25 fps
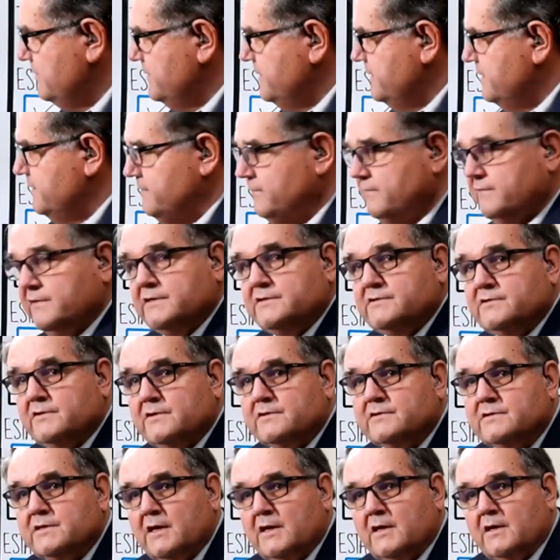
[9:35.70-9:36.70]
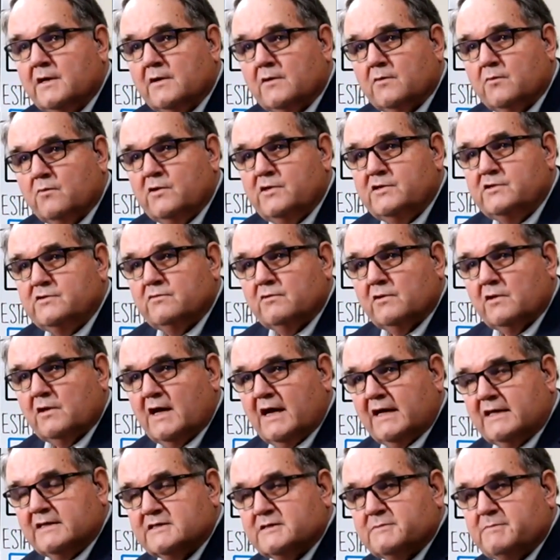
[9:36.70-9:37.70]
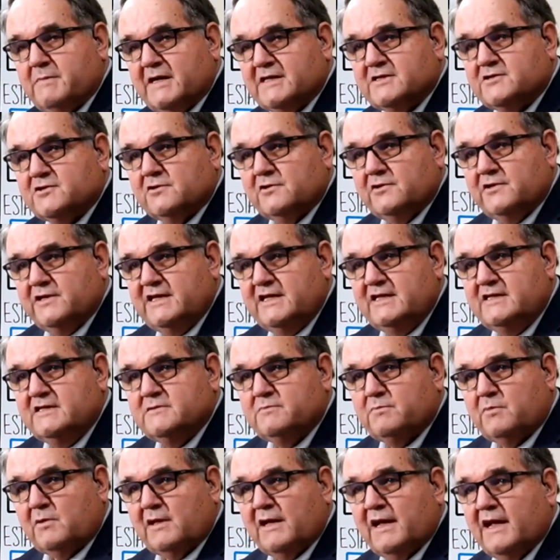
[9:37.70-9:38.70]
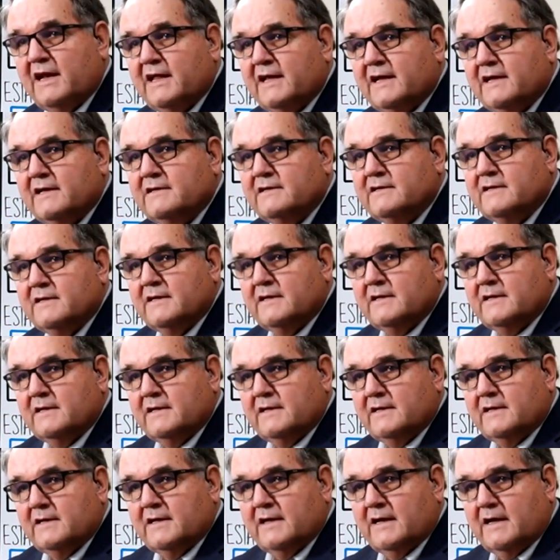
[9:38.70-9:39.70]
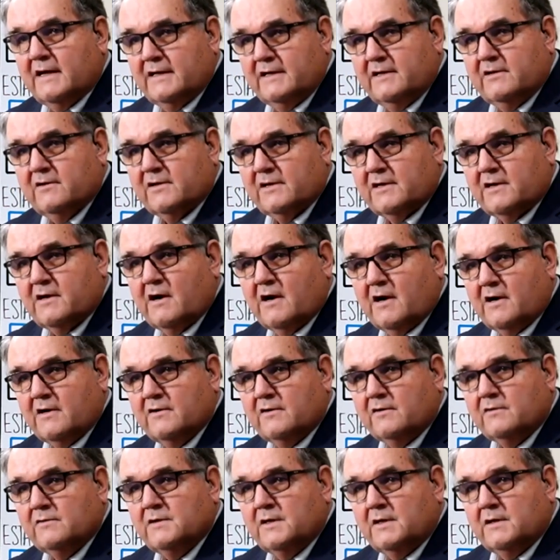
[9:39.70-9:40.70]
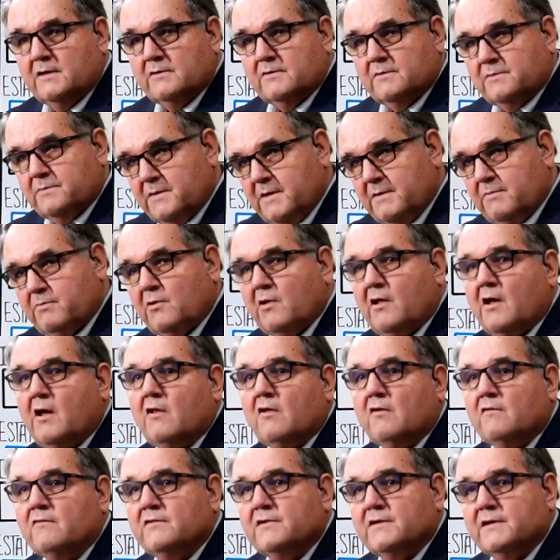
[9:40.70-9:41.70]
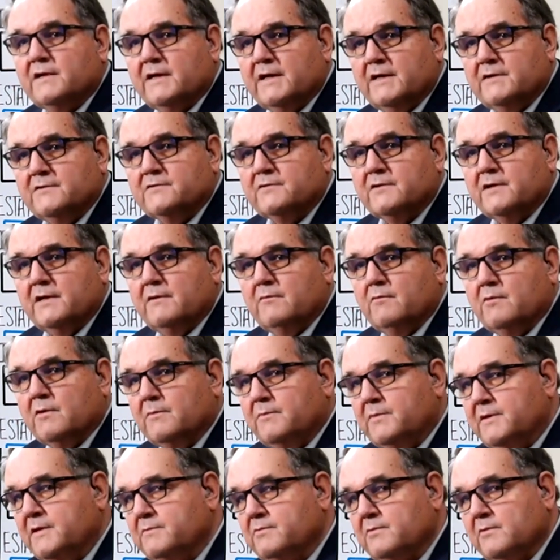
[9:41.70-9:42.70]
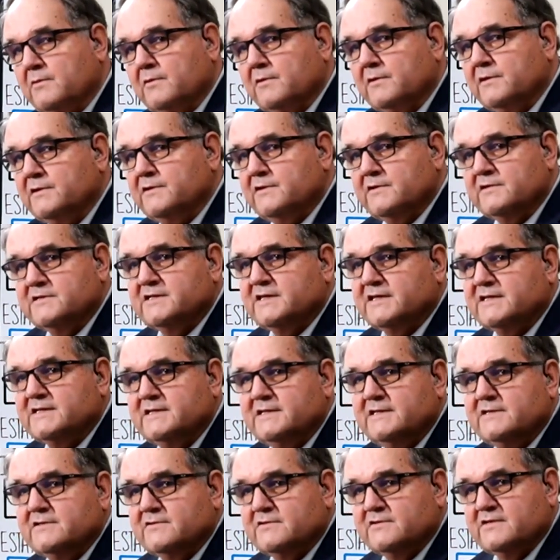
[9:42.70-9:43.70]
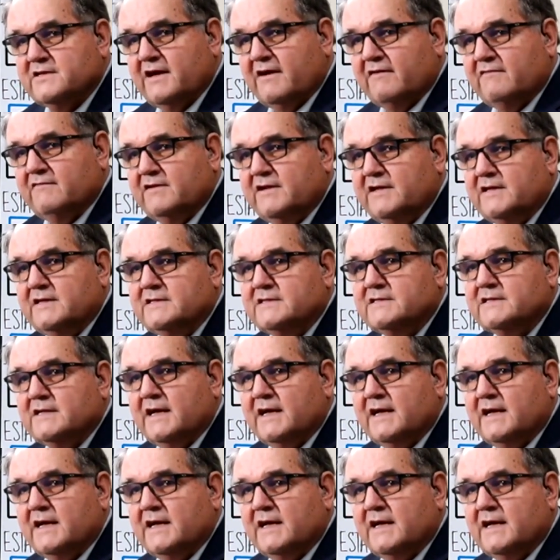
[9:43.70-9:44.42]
individuals. We do a lot of special needs planning here at Cardinal. People all over the country where people are in their 60s or 70s,